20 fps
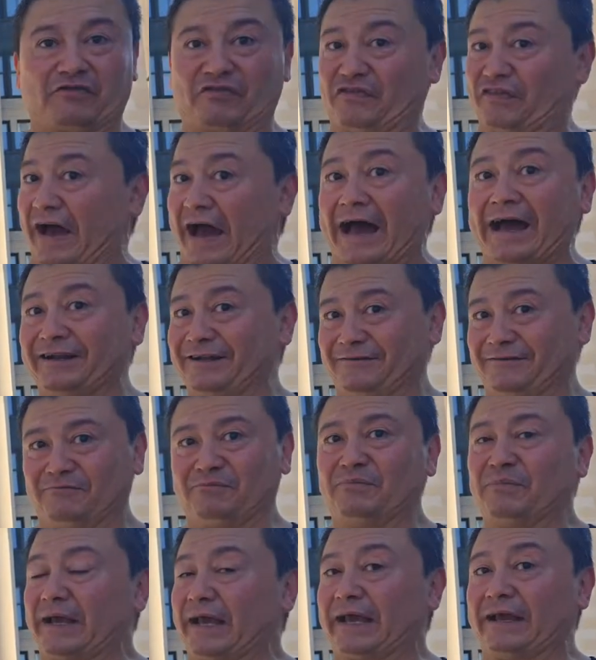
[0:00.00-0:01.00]
that
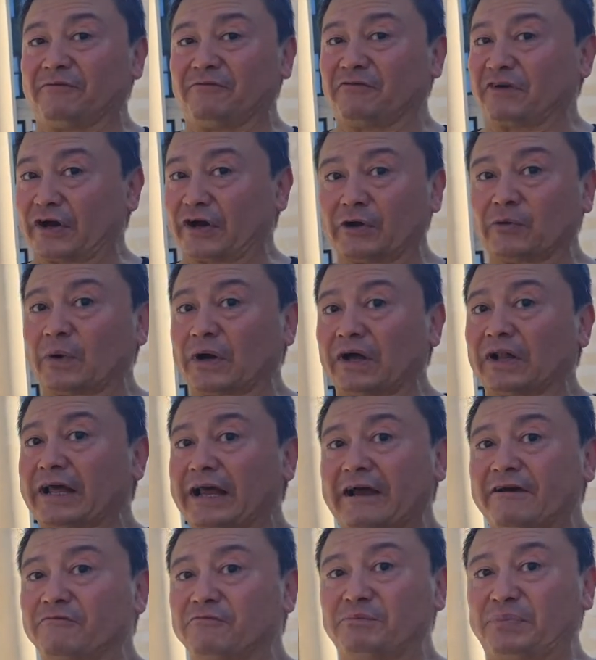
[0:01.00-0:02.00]
may very well
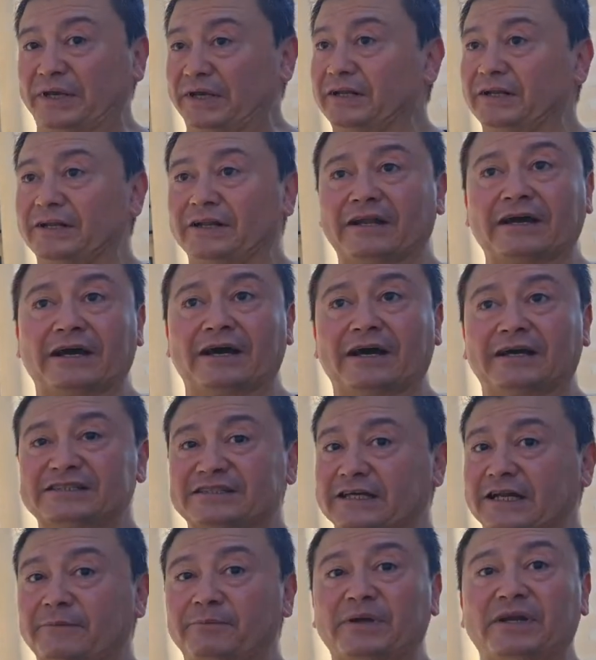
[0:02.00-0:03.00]
have been
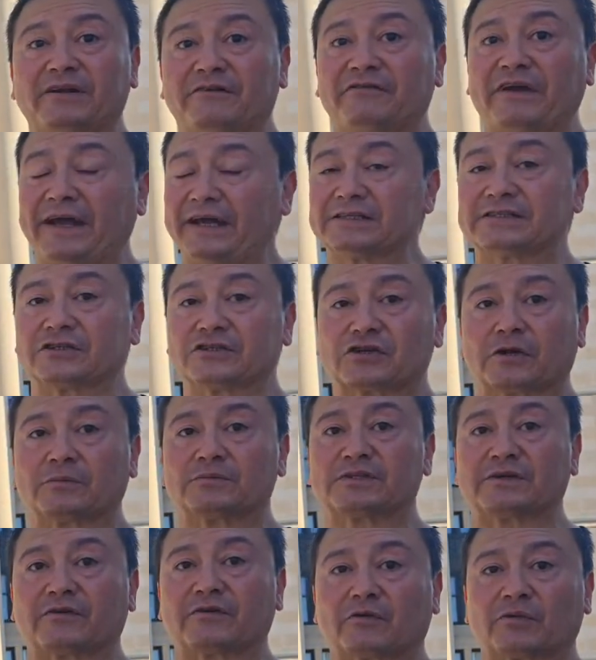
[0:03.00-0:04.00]
set up in advance in
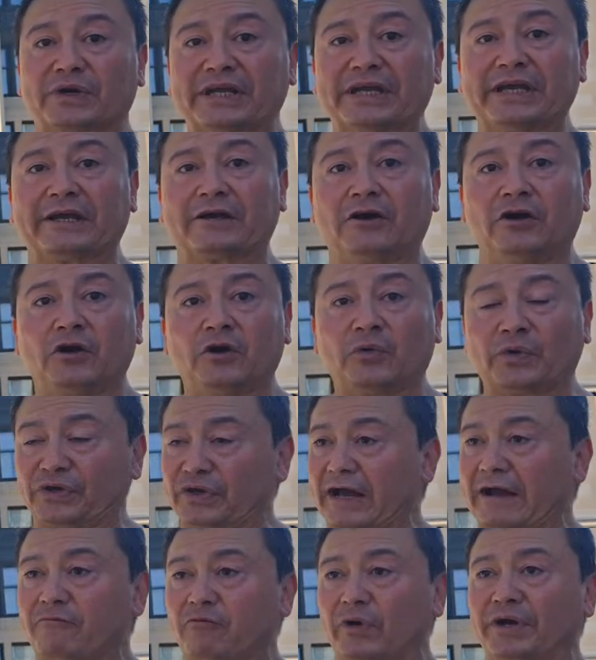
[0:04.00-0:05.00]
terms of a rigging, when
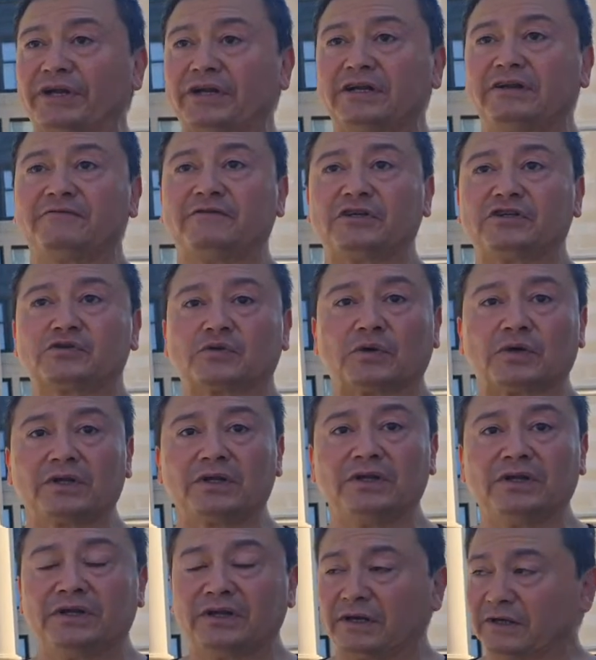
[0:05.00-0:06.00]
you have one
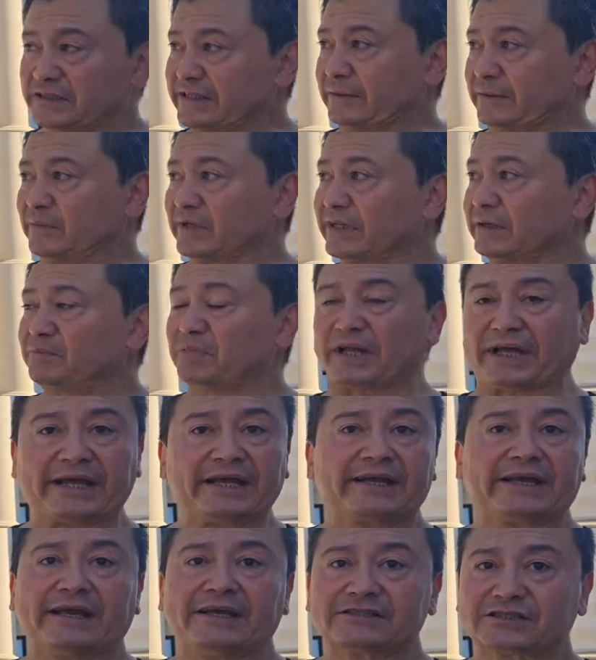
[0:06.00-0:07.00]
individual seemingly
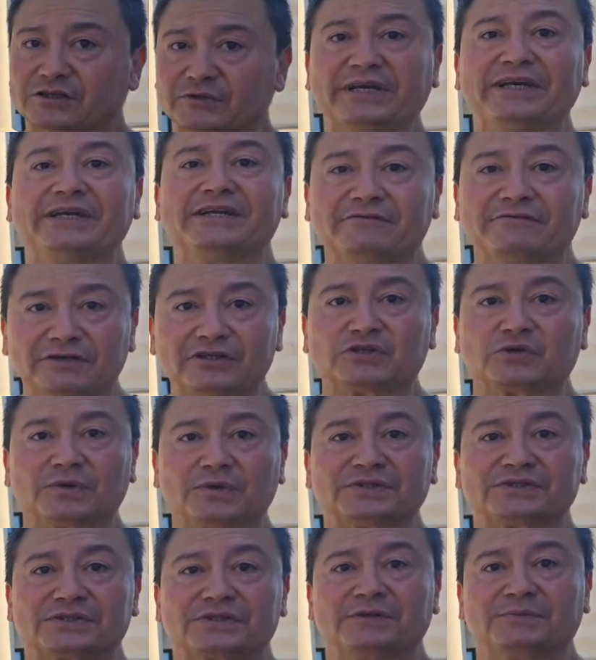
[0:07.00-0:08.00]
playing against three
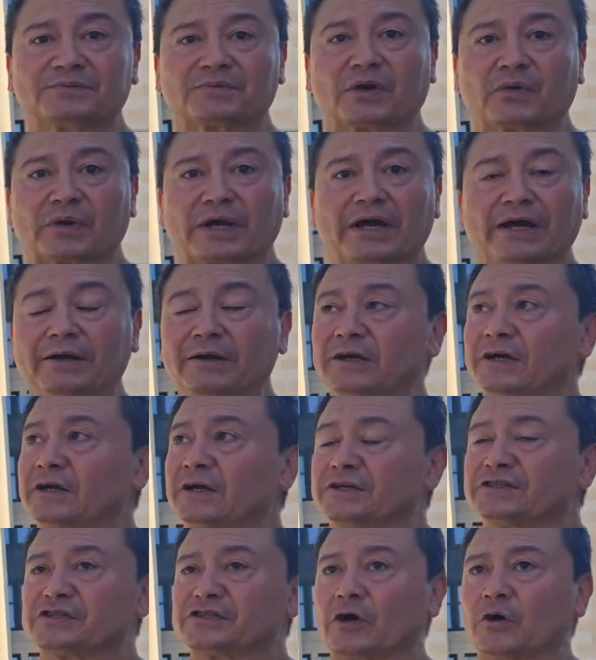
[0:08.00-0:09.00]
individuals, okay?
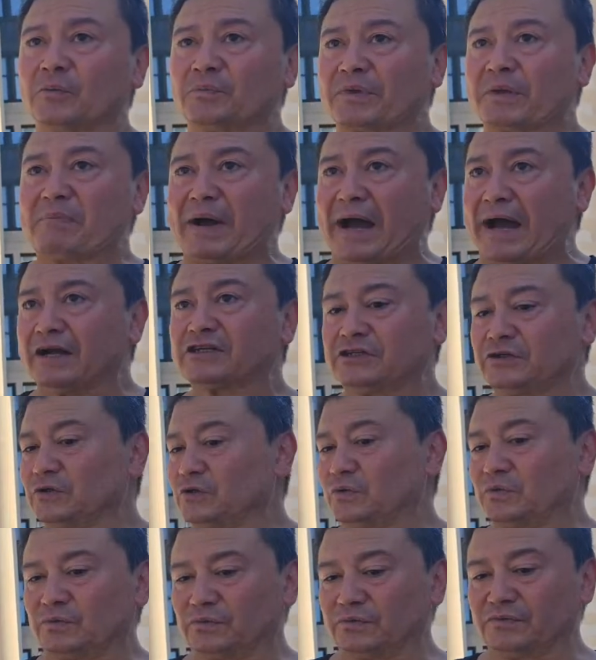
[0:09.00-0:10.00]
So back to